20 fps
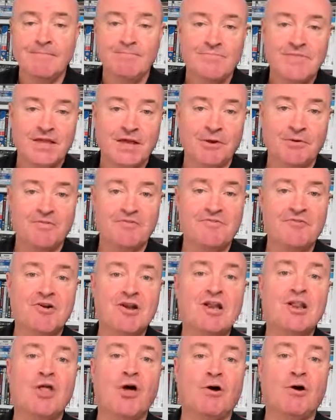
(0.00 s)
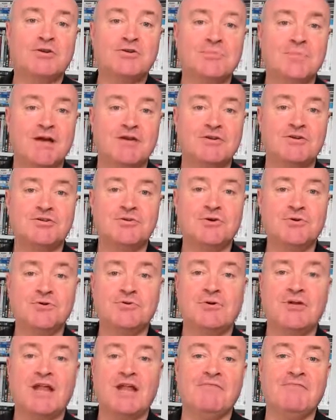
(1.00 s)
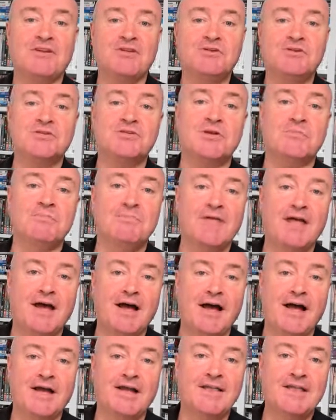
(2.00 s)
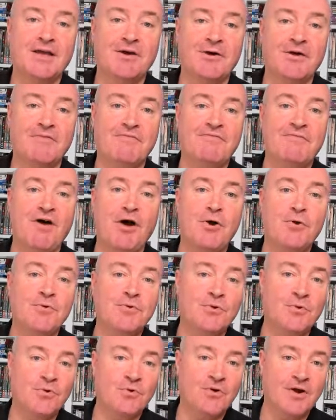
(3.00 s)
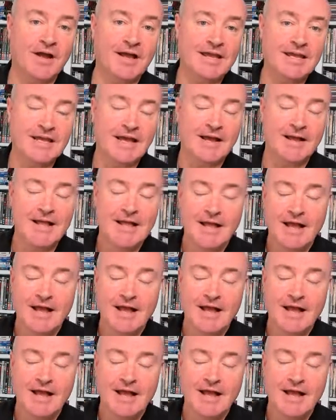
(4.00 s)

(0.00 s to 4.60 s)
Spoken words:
the very large amount of storage you can have in just a phone or a